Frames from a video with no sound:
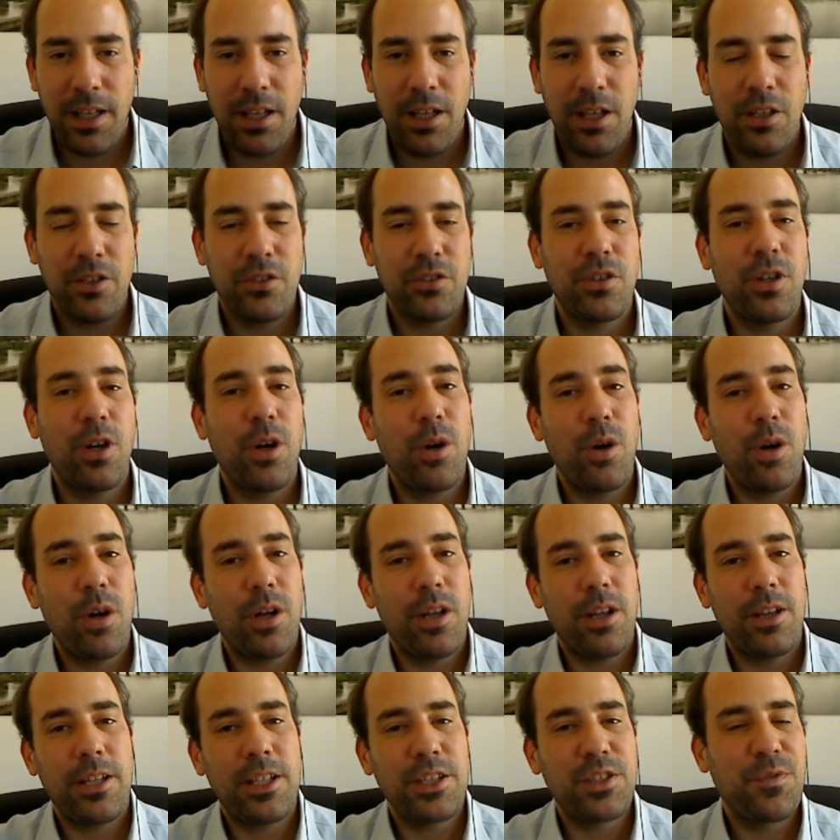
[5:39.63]
So
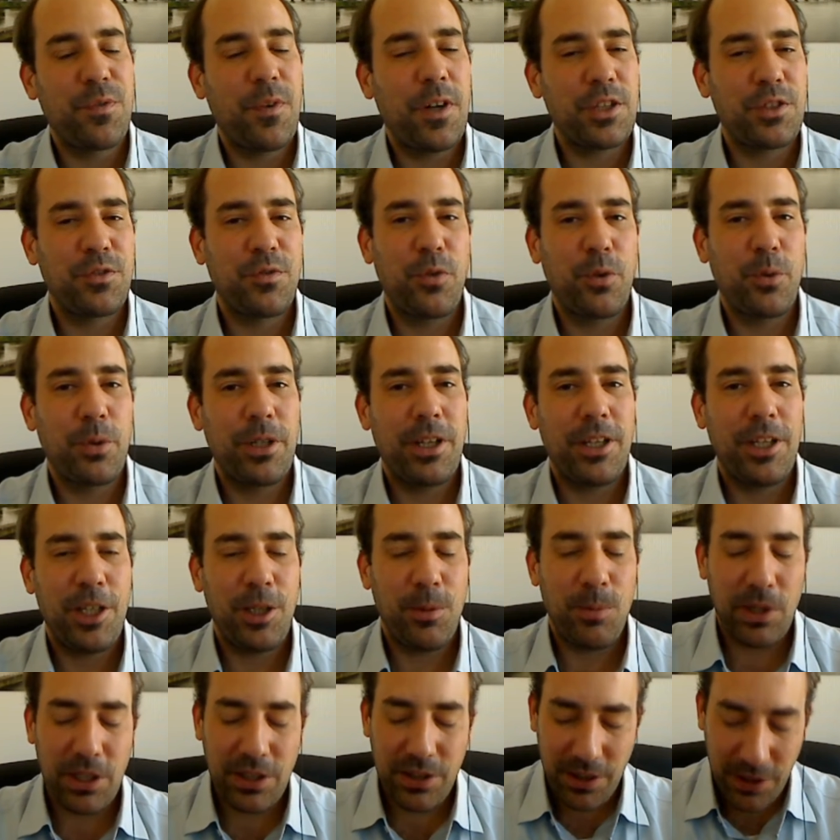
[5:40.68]
let's fast forward a little
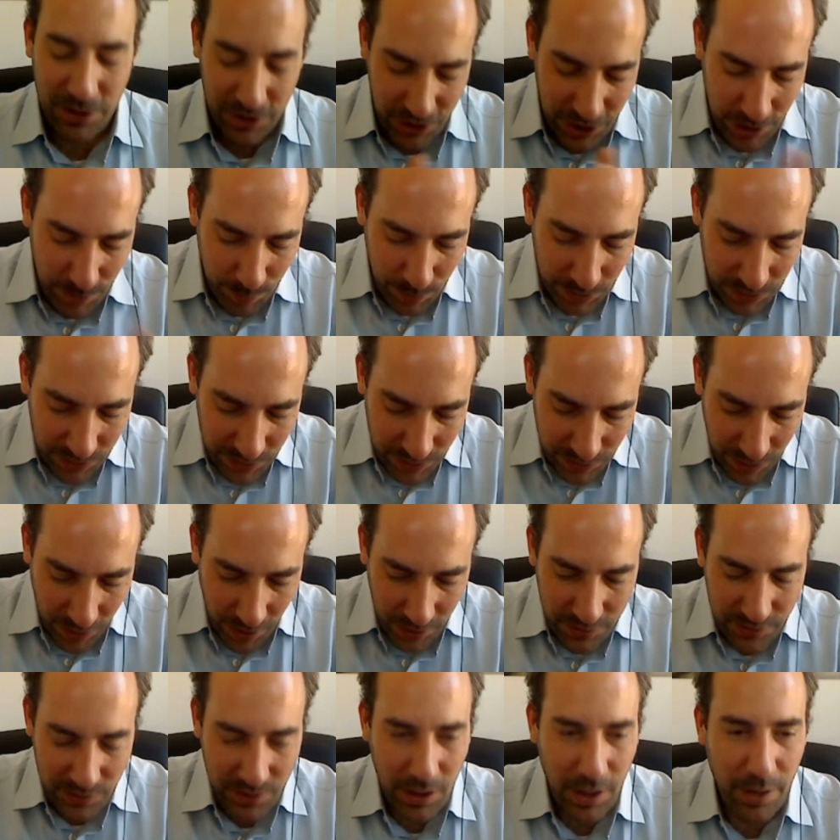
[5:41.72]
bit. The shipping
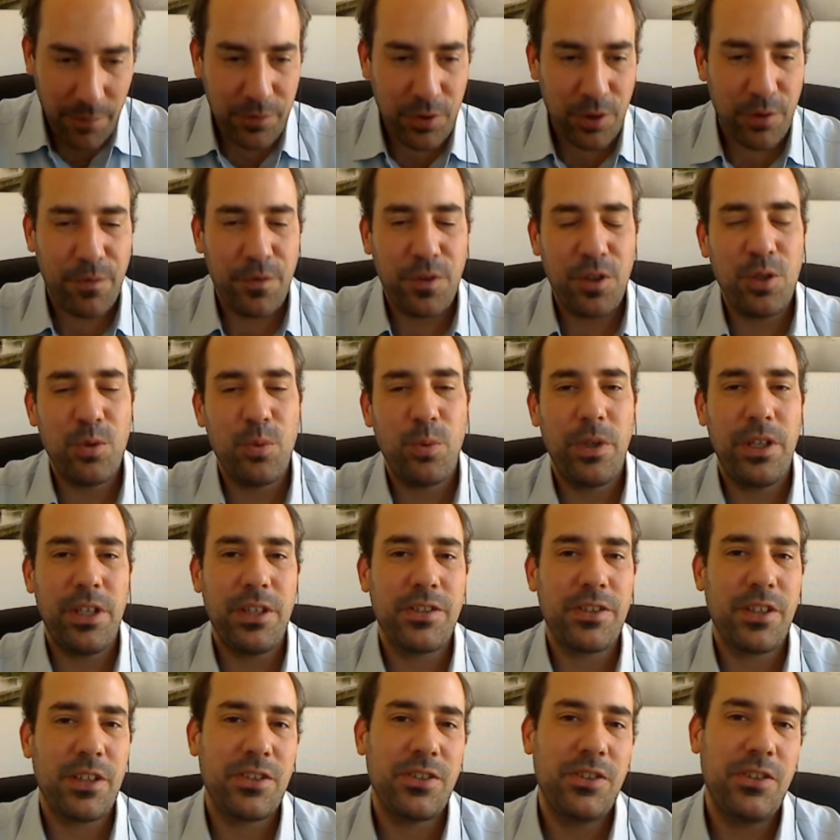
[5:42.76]
starts, and after a few
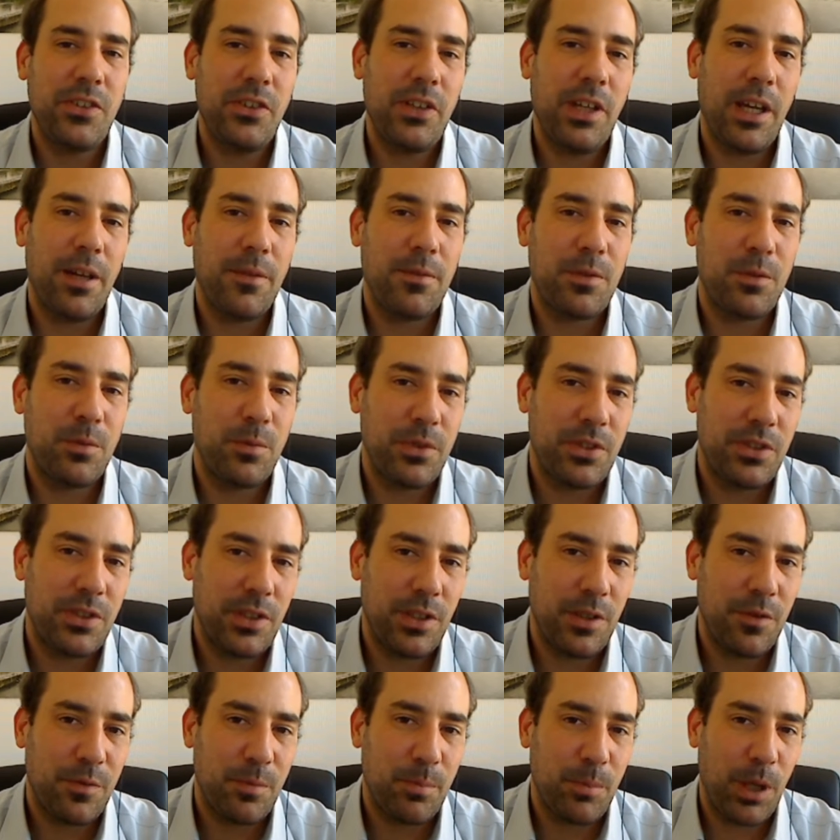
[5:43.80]
weeks, I still haven't
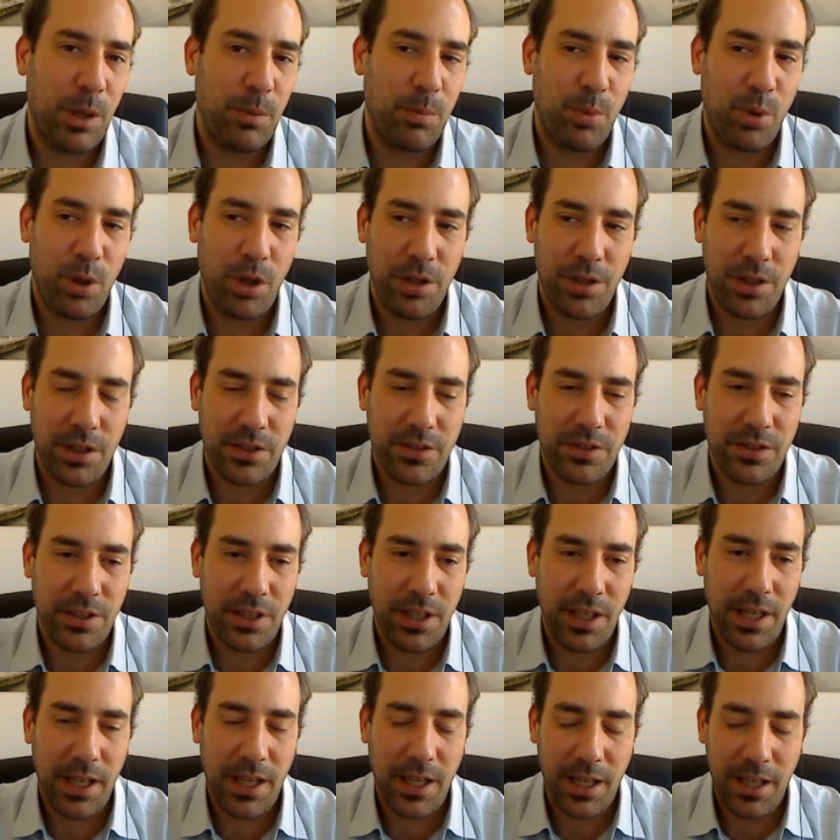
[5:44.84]
received my product,
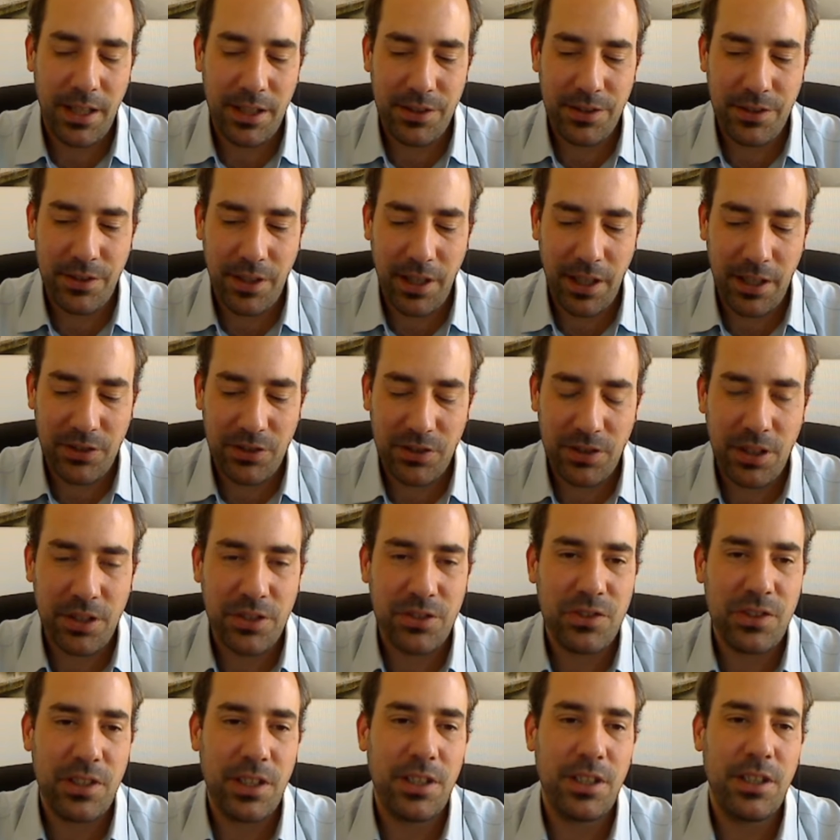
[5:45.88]
and I start
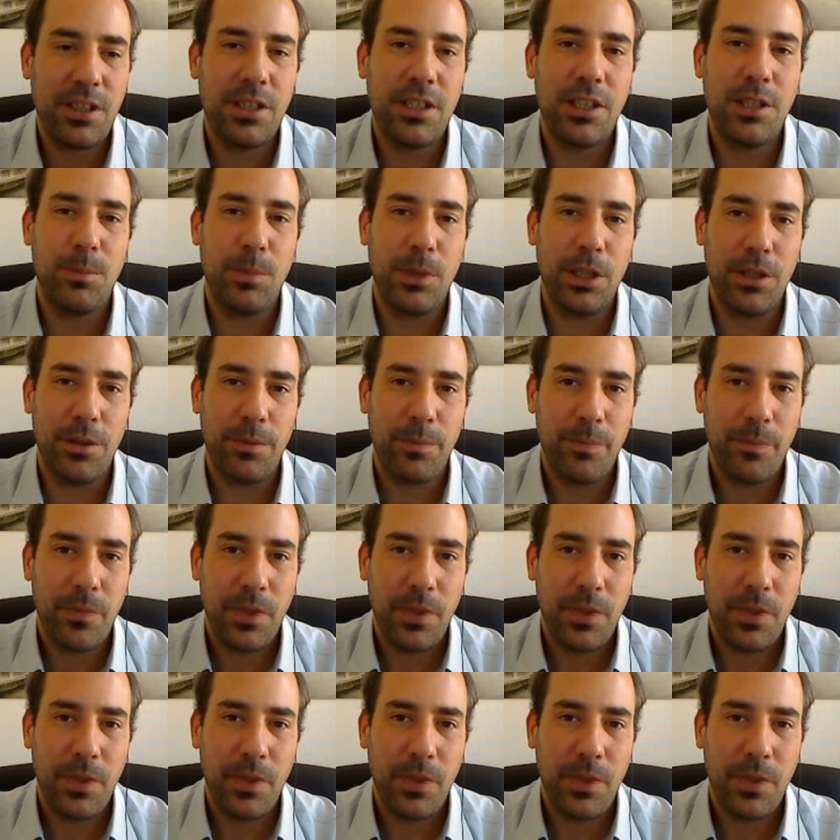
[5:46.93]
sending an email.